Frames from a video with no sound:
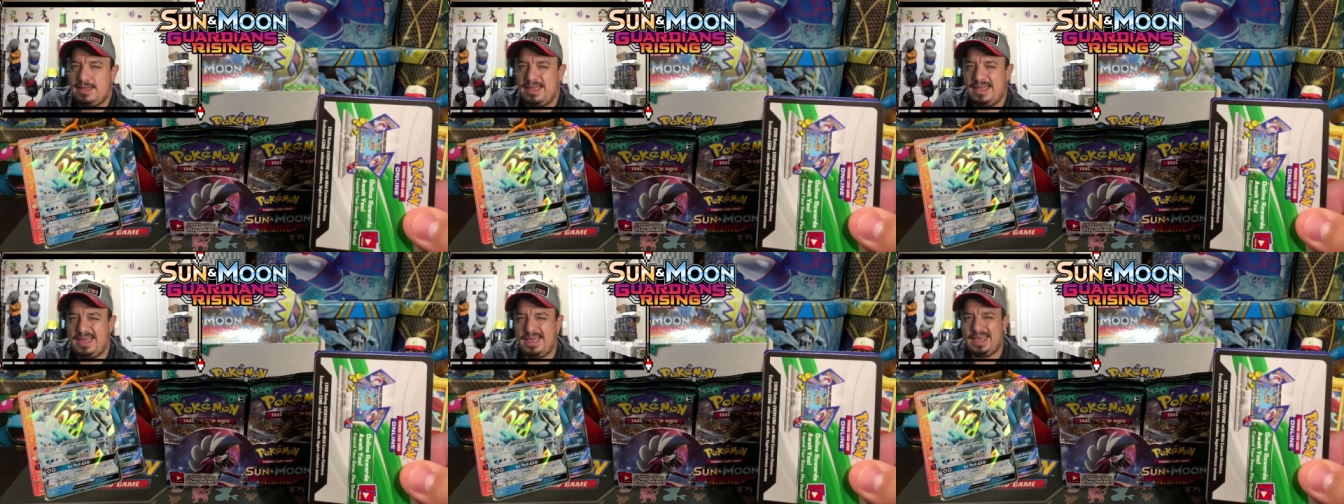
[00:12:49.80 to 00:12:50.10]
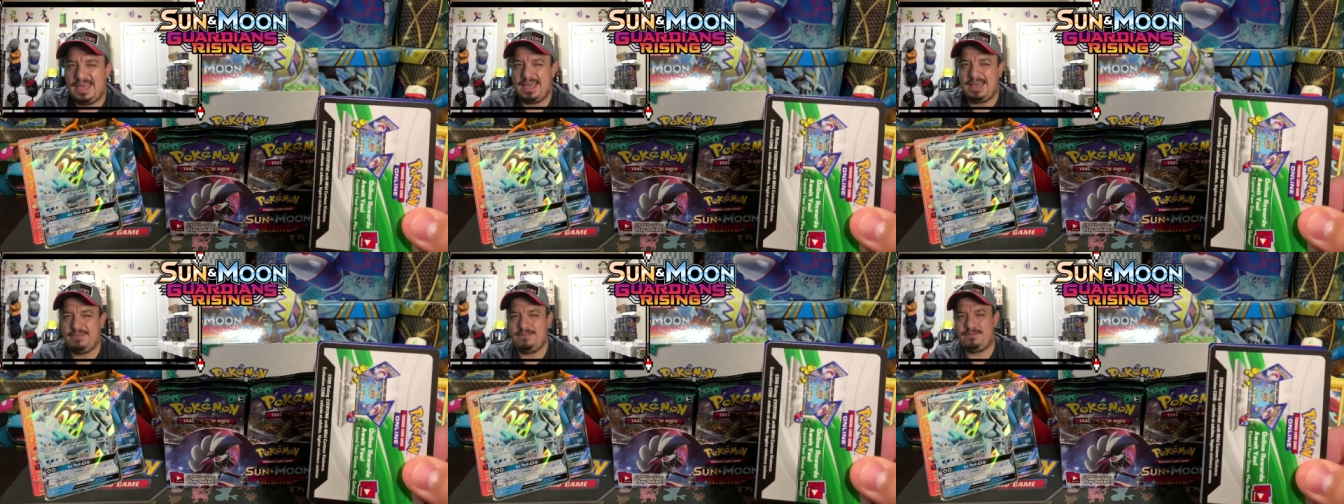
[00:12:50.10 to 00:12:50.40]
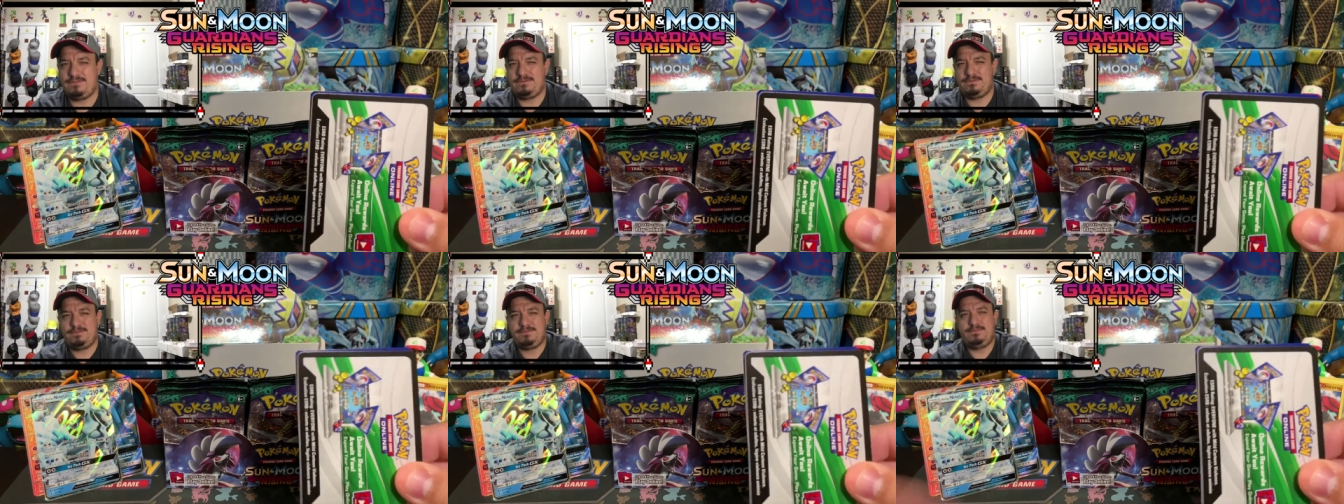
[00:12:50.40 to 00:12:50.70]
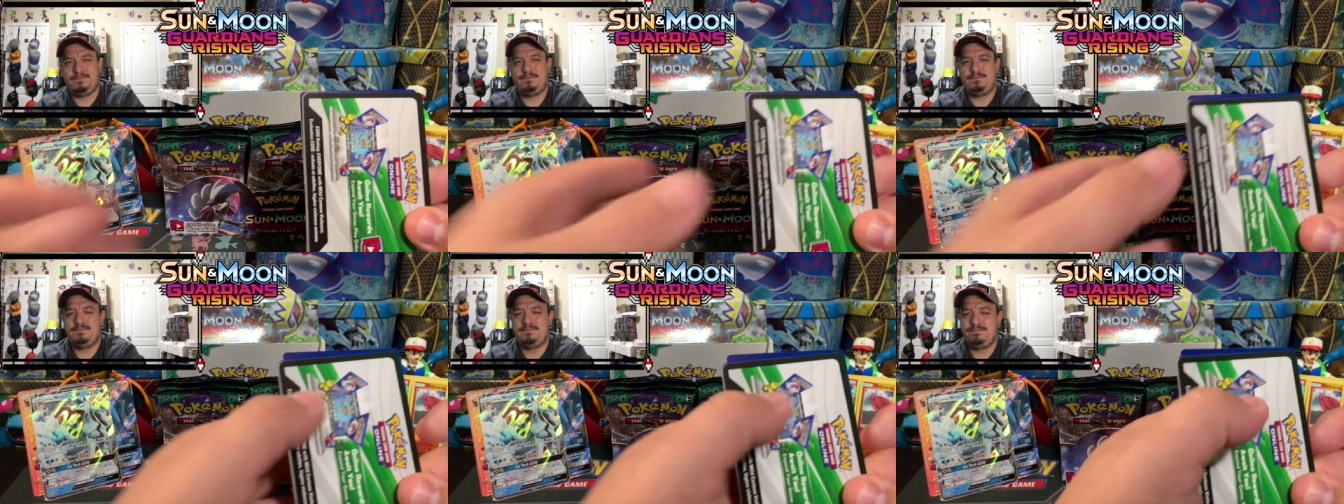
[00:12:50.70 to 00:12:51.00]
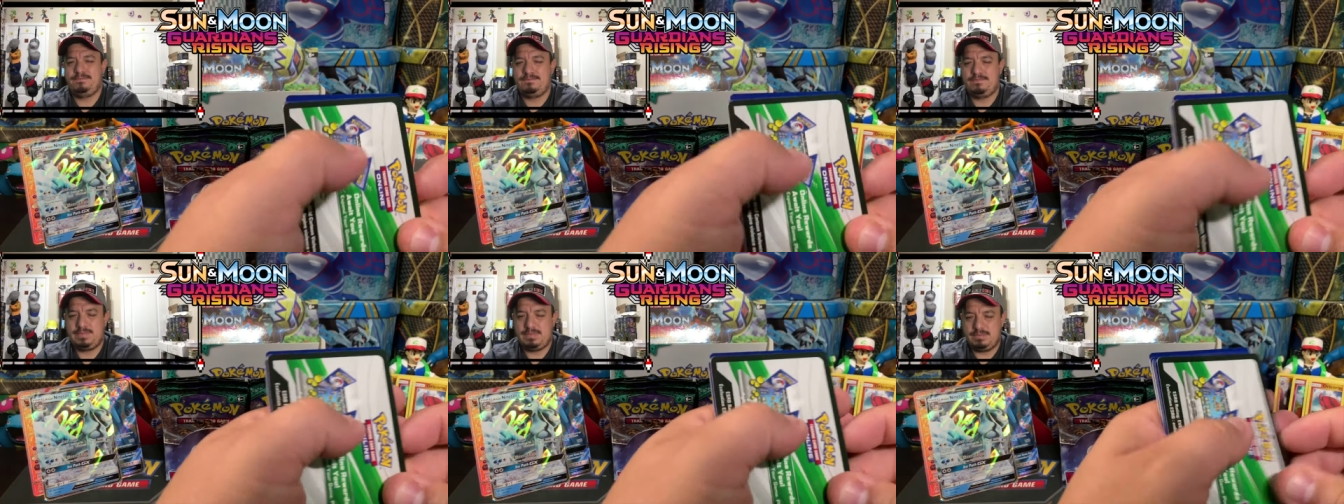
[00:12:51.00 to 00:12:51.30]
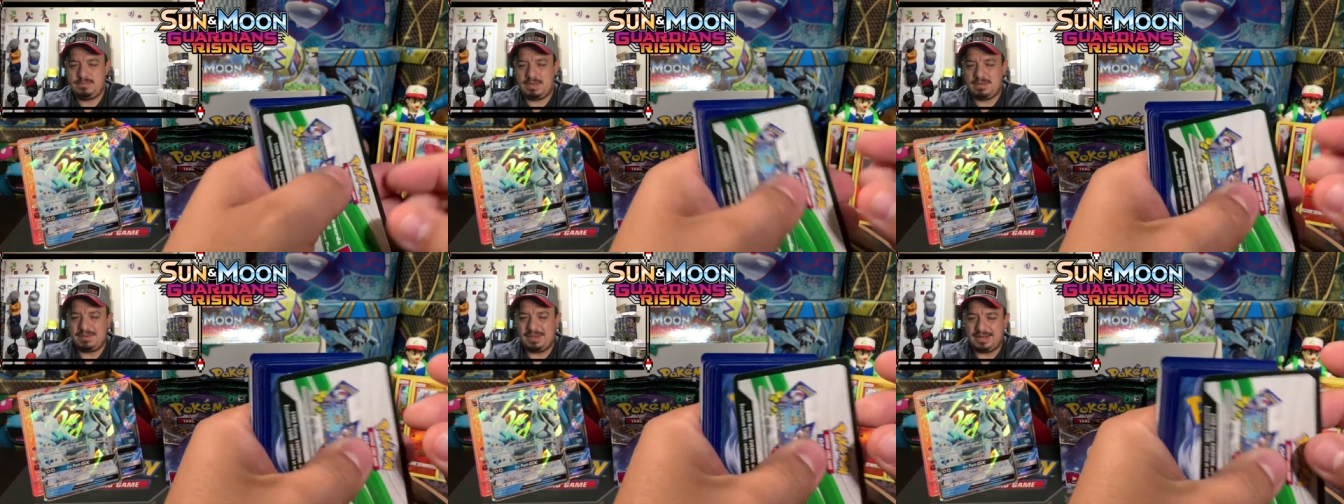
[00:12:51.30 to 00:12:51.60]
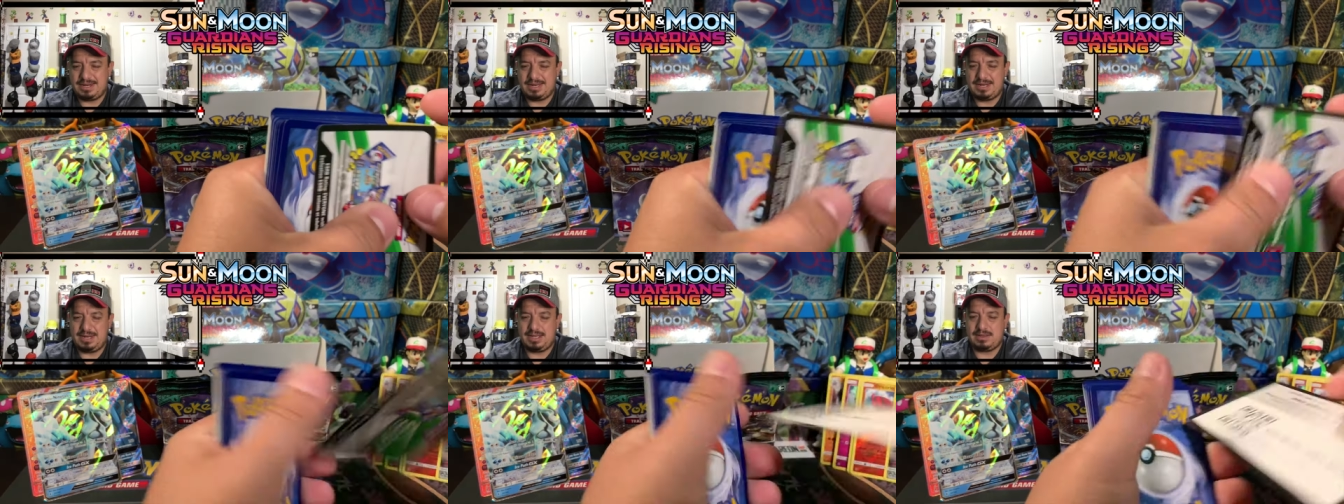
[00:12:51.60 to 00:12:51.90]
I have, maybe
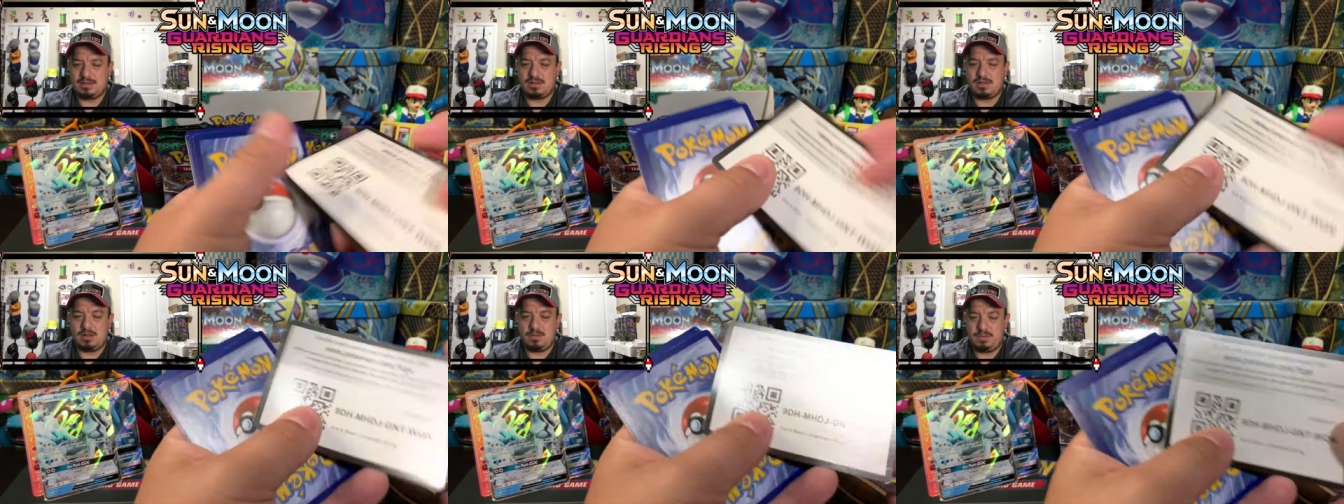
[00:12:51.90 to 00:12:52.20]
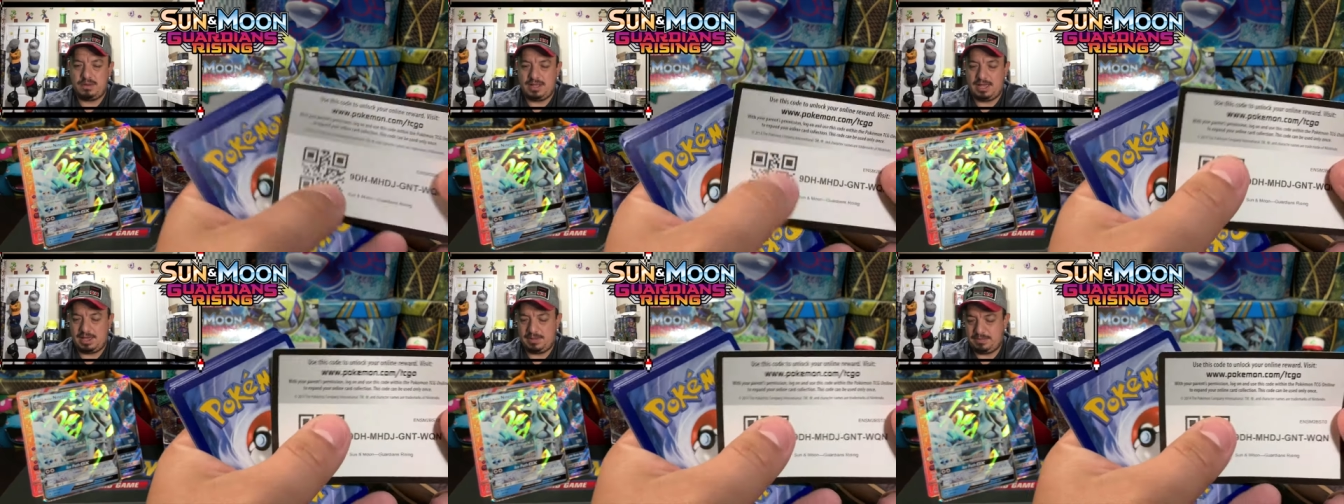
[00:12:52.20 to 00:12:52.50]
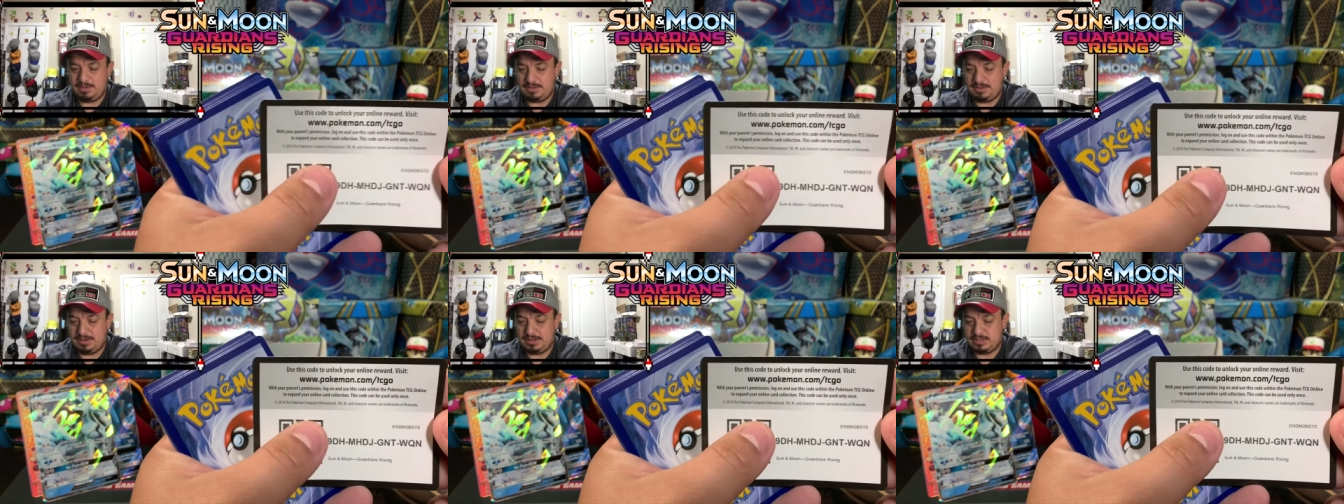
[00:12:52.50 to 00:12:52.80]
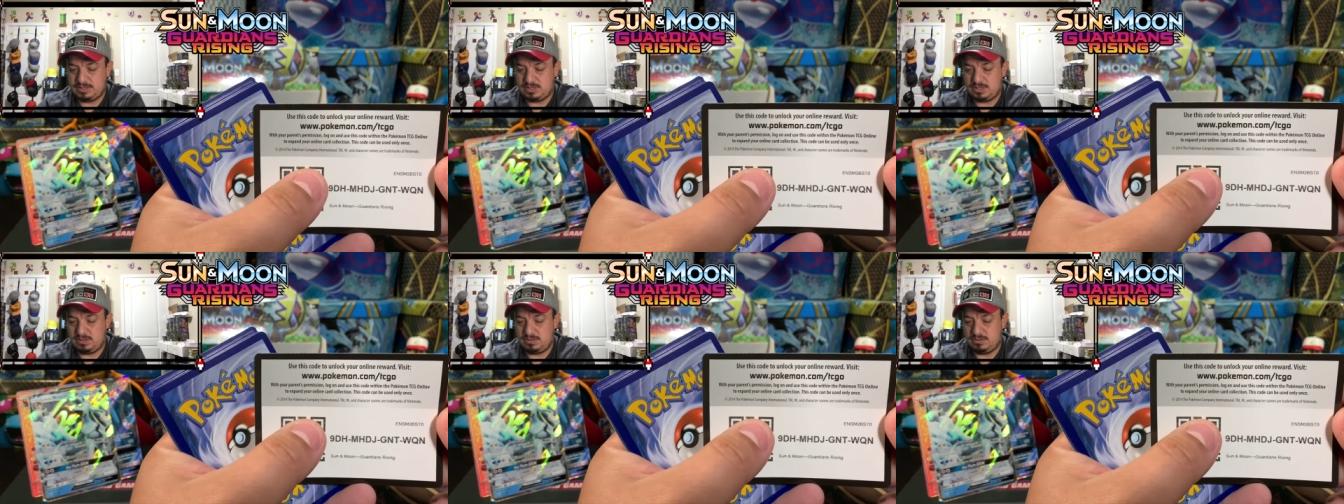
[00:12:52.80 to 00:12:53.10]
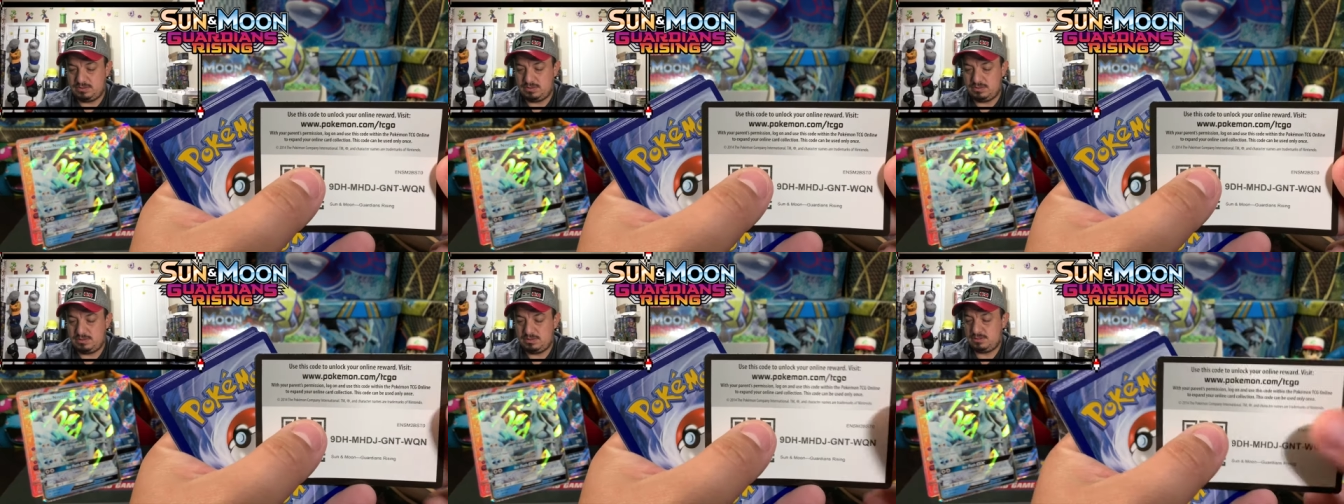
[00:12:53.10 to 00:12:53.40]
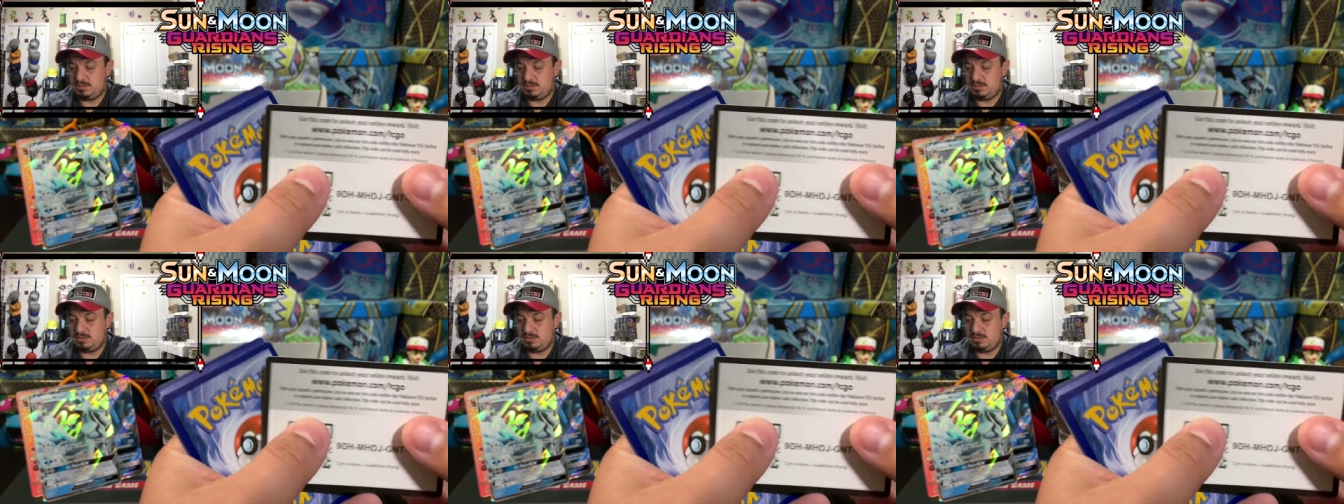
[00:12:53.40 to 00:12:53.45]
I need like a couple of hyper rares too.